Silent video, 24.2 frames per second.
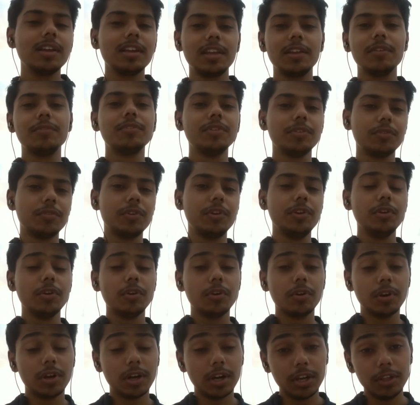give this
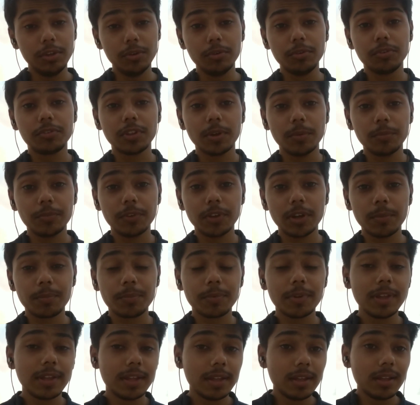video a huge thumbs up.
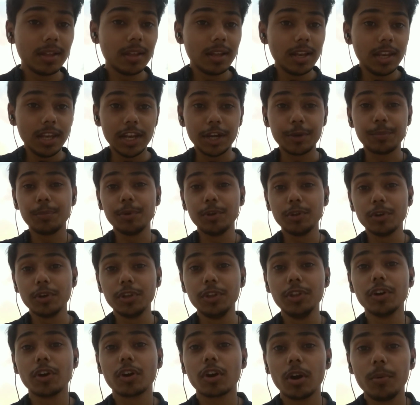Let me know
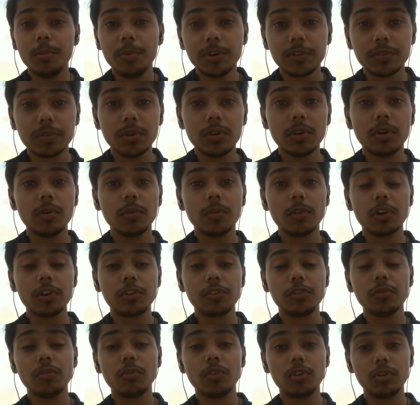in the comments below
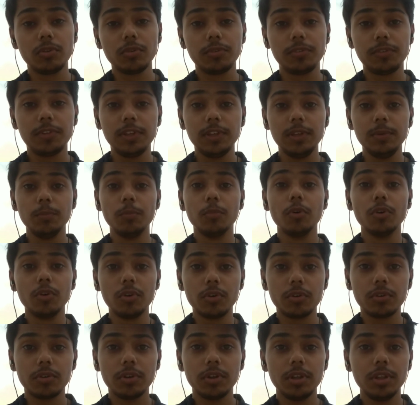what you want to see
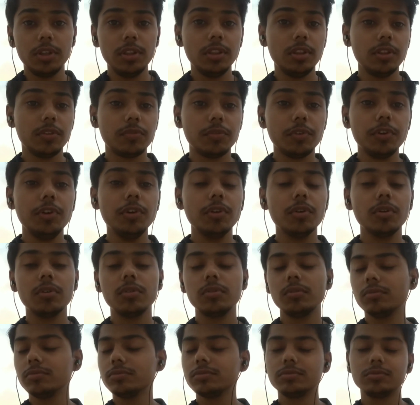more in this
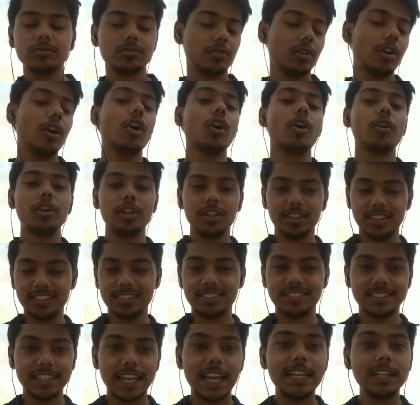video or in
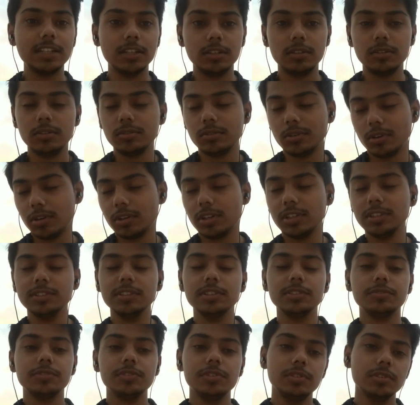this channel, not in
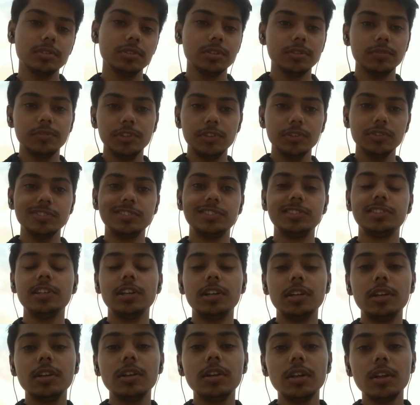this video, the video is
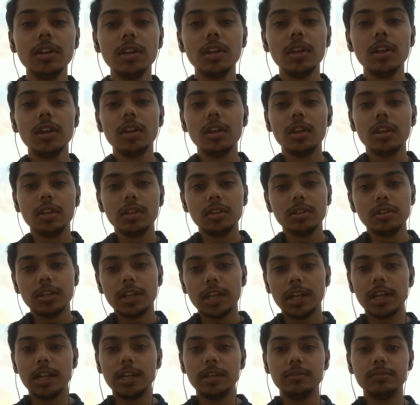done.
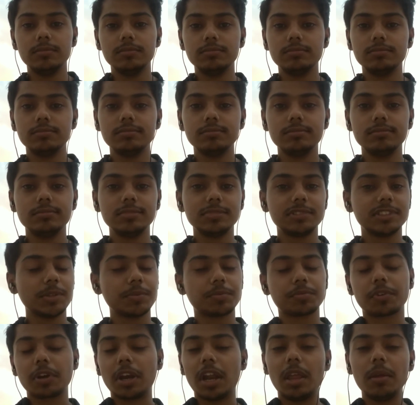And
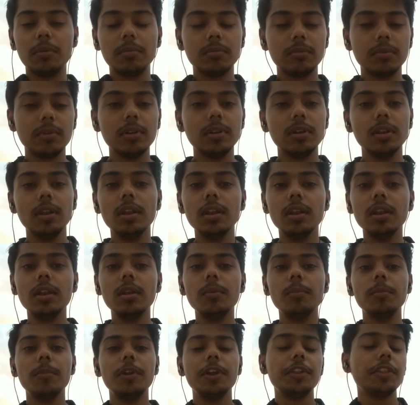subscribe,
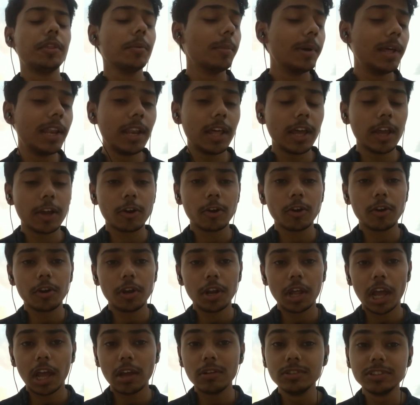hit the bell
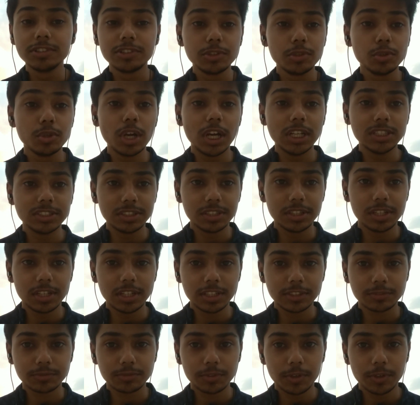icon. I will see you guys in the next